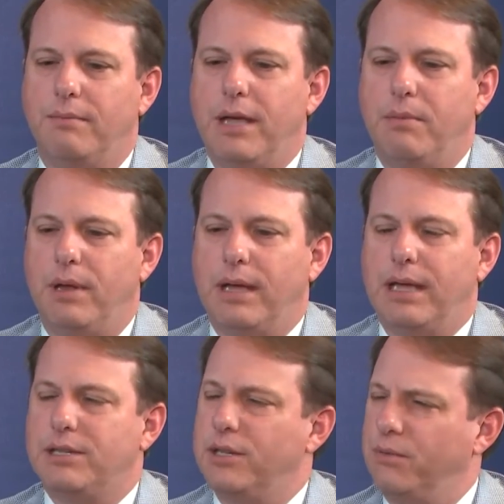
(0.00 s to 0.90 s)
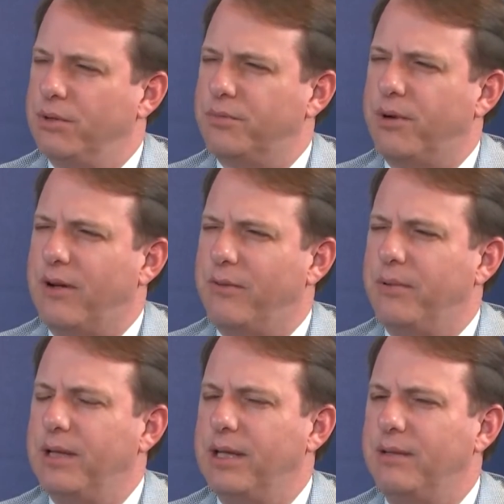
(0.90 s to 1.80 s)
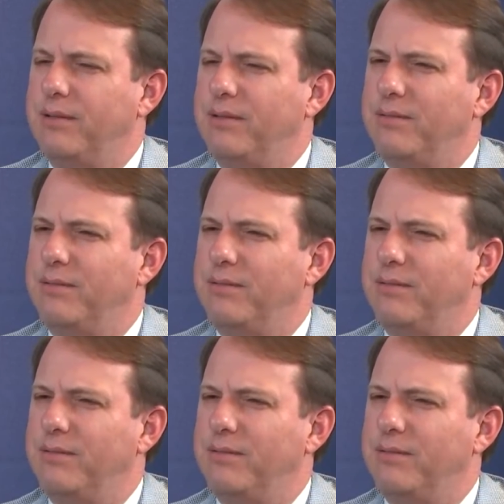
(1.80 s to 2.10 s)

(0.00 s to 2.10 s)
Mabel, I guess it was probably